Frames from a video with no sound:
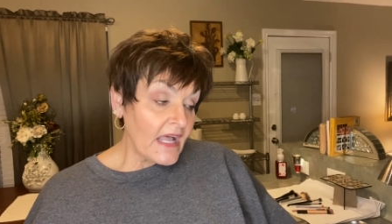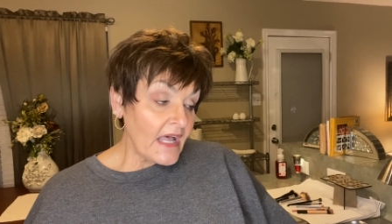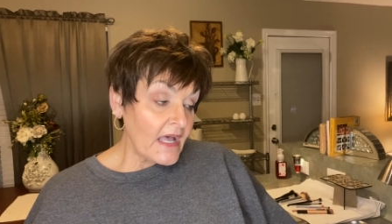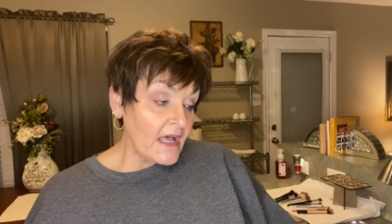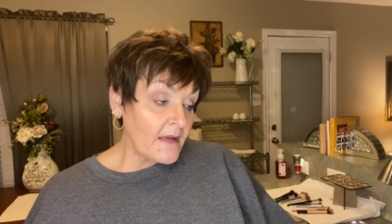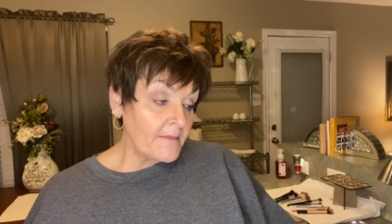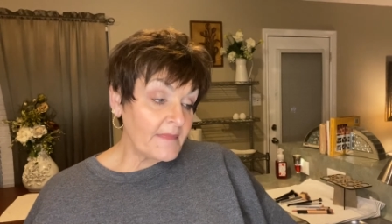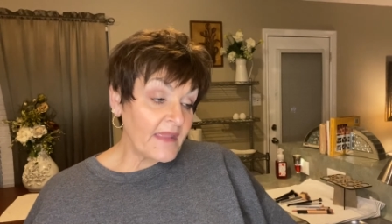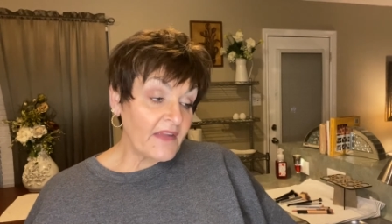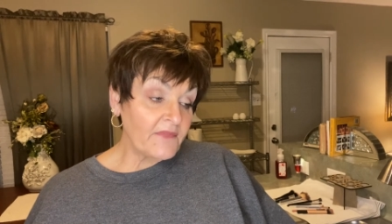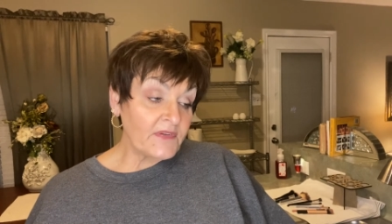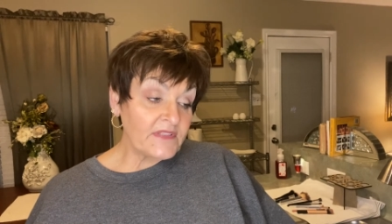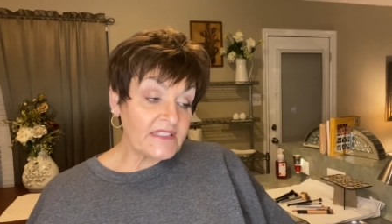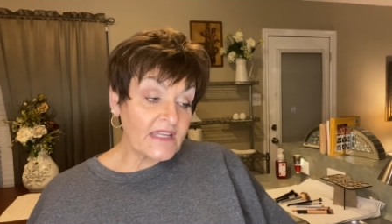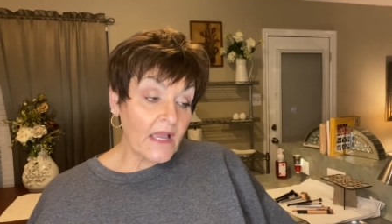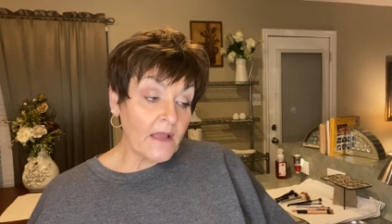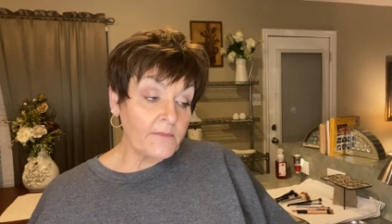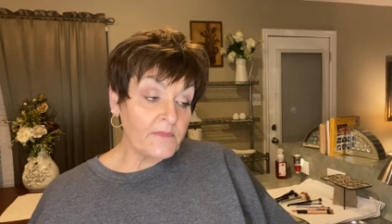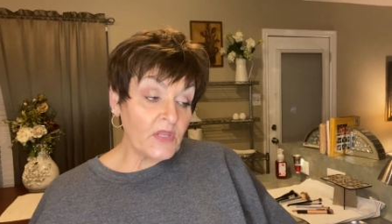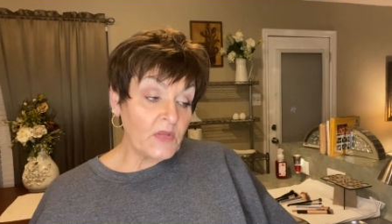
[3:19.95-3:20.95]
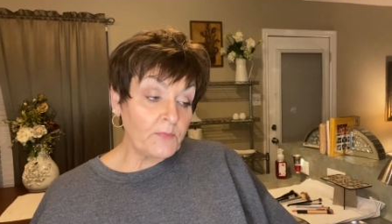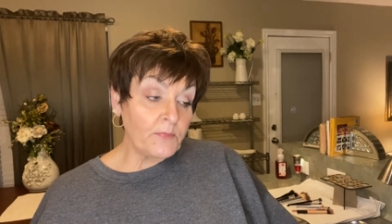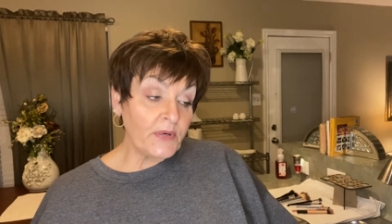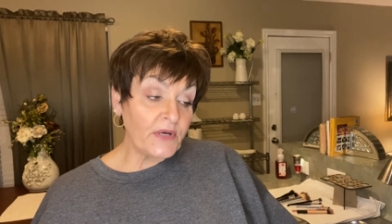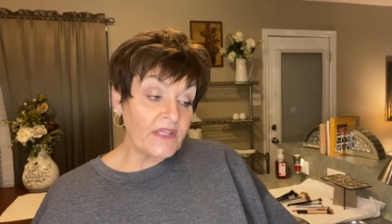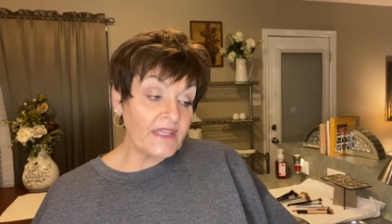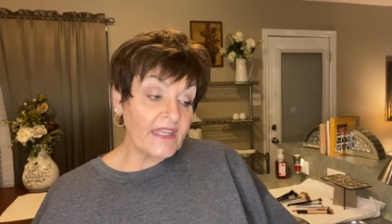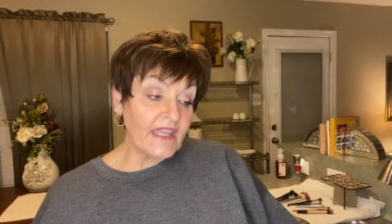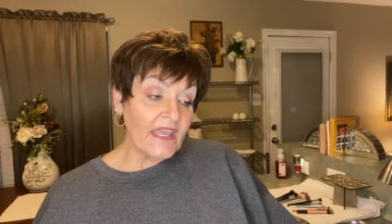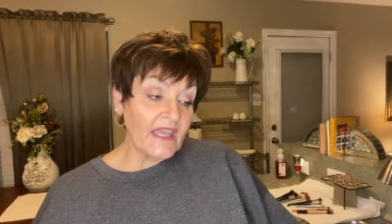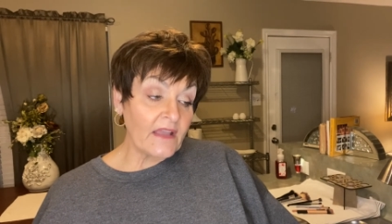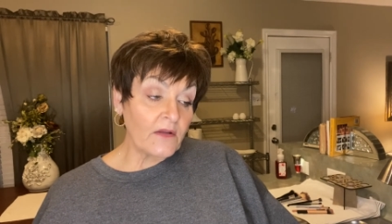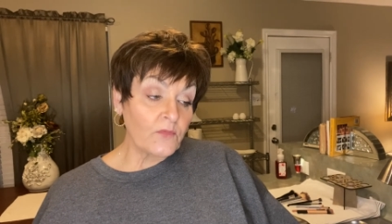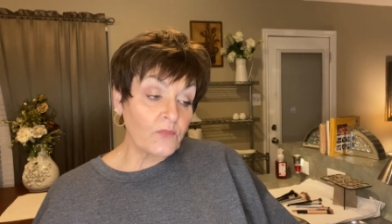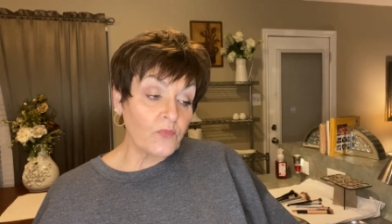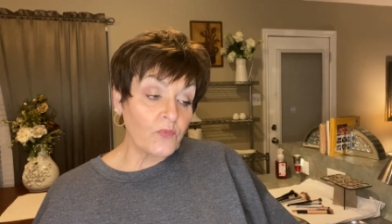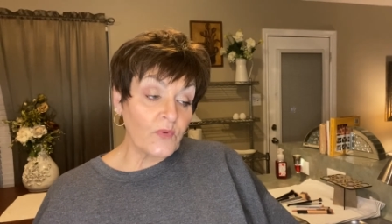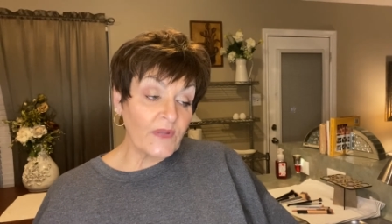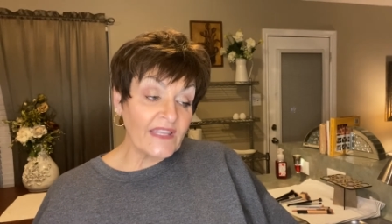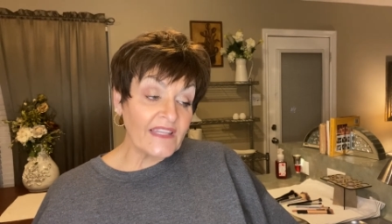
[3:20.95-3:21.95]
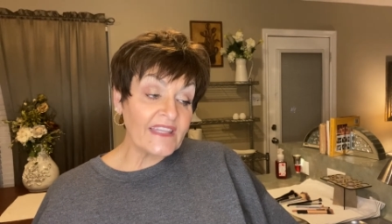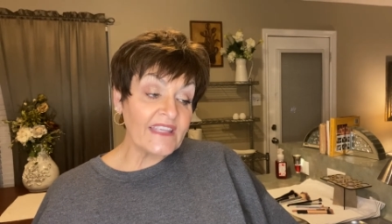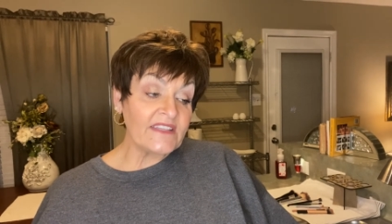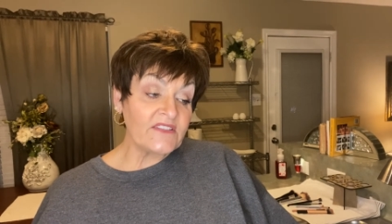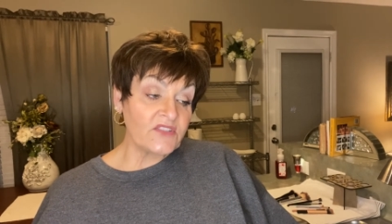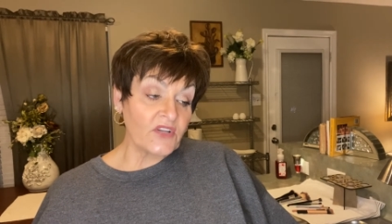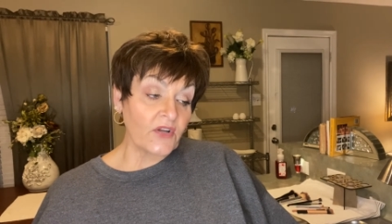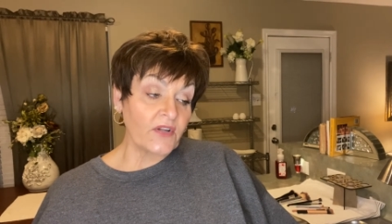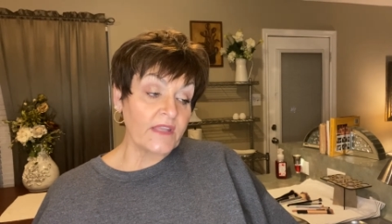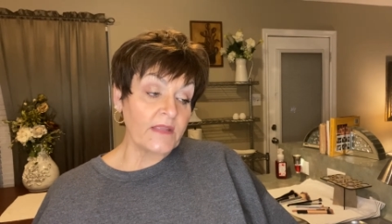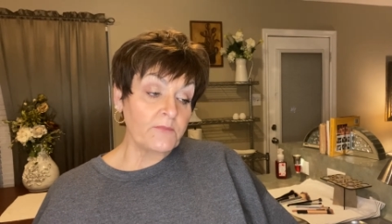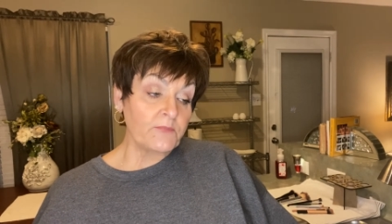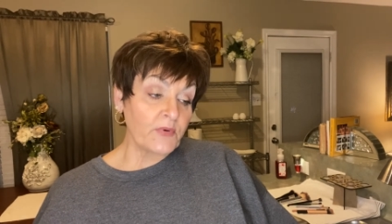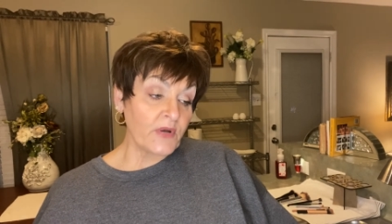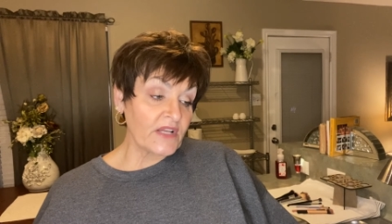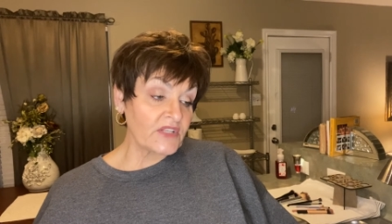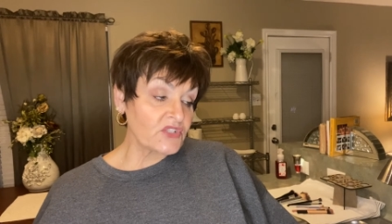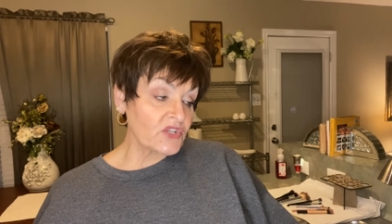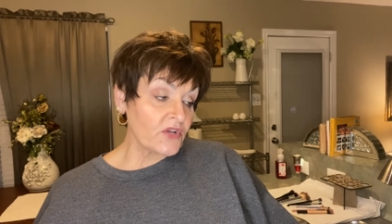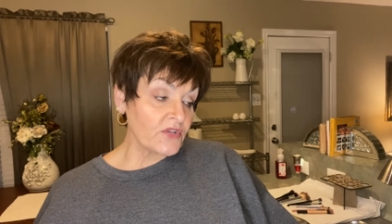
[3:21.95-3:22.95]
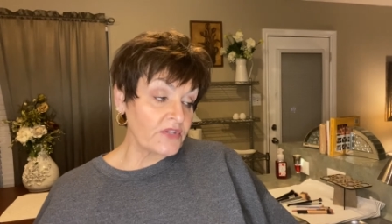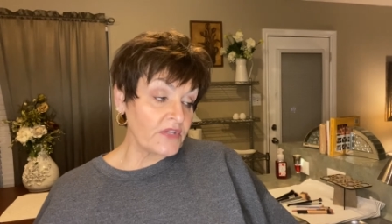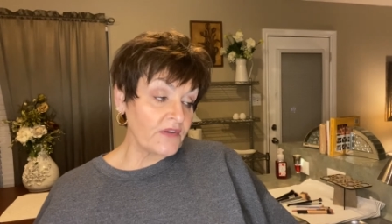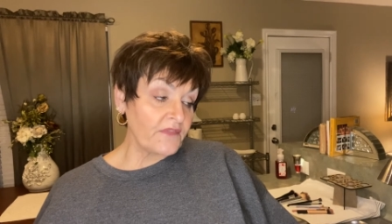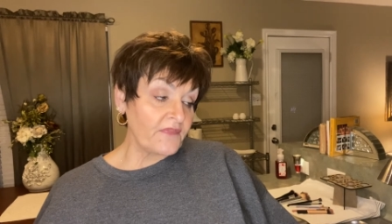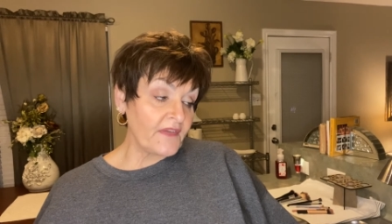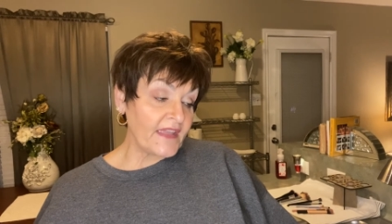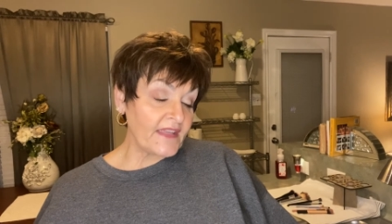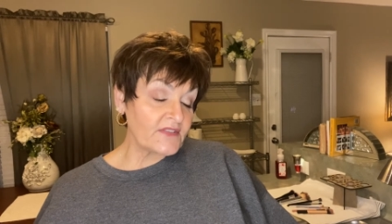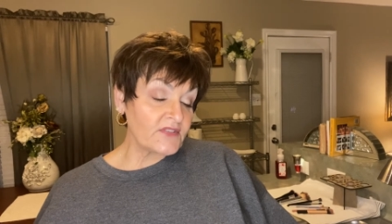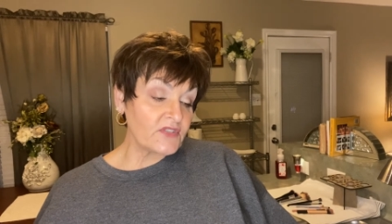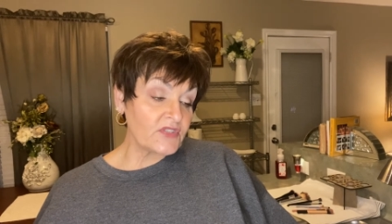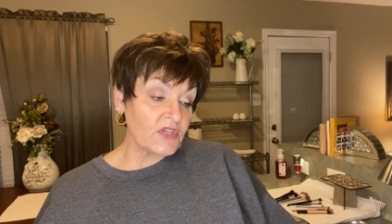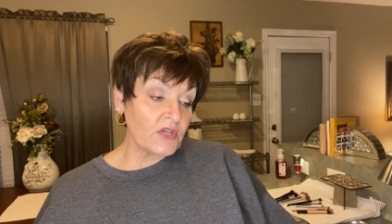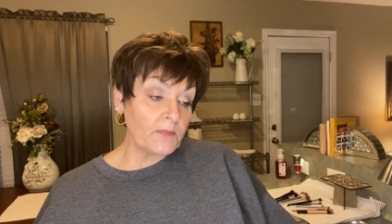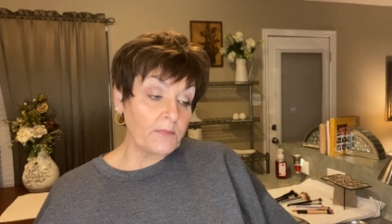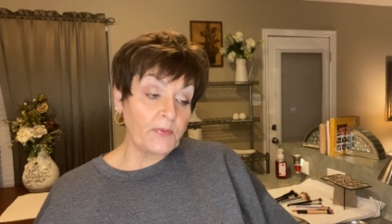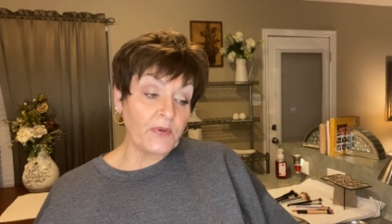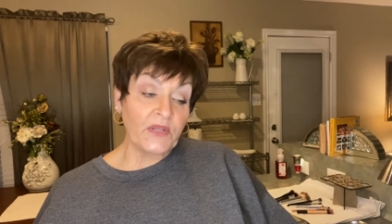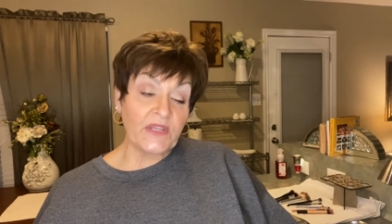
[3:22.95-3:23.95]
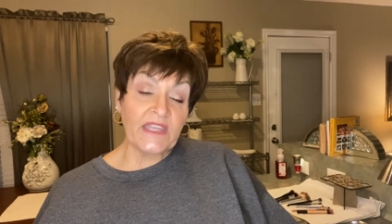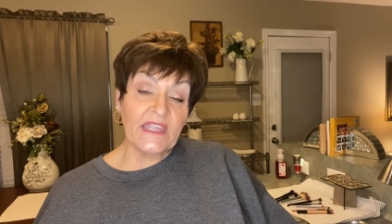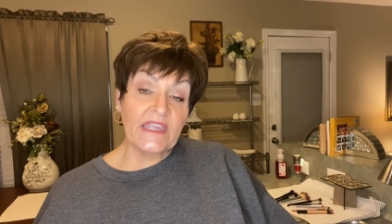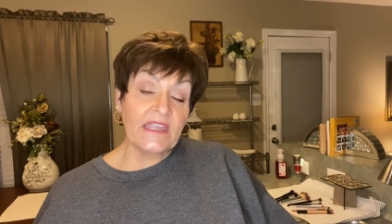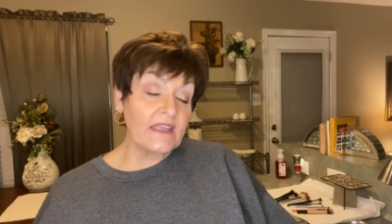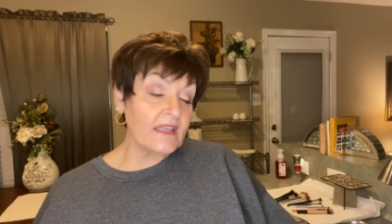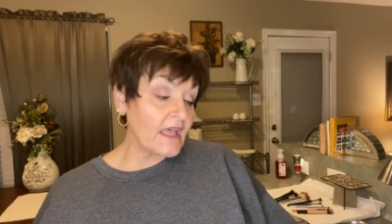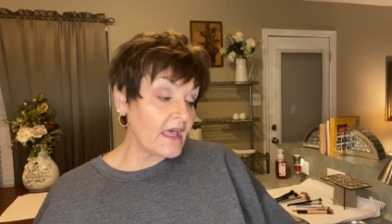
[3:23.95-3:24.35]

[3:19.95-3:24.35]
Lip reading: Every time you put a really dirty brush on your face, you're putting